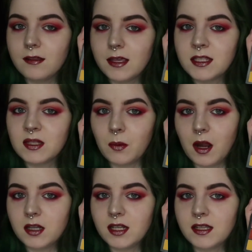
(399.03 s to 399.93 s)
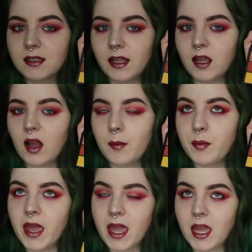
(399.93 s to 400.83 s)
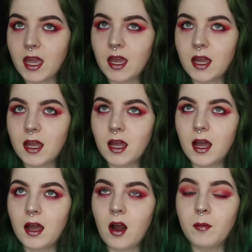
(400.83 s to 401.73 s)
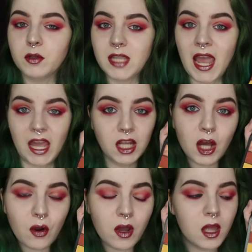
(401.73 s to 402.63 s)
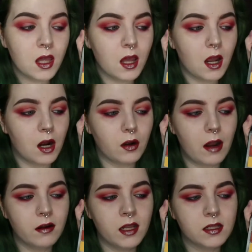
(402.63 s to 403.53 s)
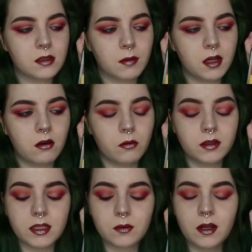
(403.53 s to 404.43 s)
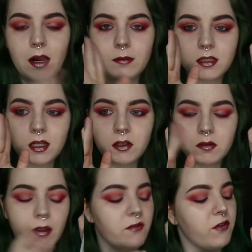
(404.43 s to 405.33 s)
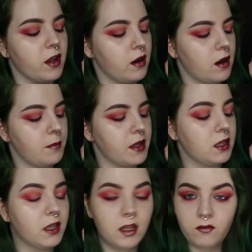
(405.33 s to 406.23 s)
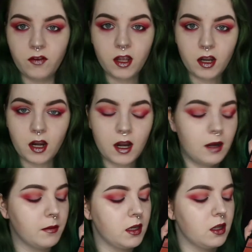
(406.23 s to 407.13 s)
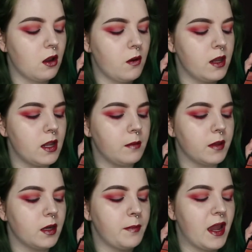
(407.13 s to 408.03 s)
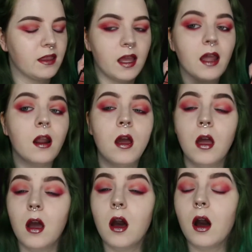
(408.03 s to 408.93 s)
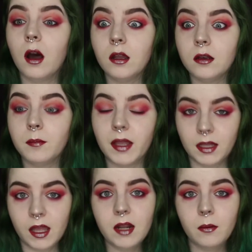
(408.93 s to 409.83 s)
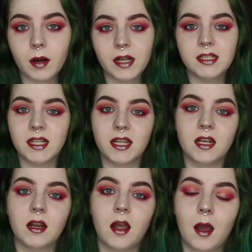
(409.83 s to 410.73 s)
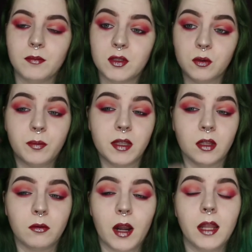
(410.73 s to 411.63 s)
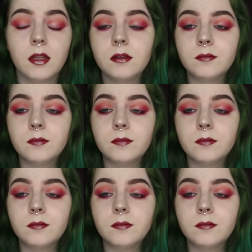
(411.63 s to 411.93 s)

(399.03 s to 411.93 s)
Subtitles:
This swatch has like a pink, almost halo around it, so I'm going to go in with this one, and I'm just going to use my finger, my clean finger, and I'm going to go in and I'm going to pat that on my lid where I didn't swoop in the red.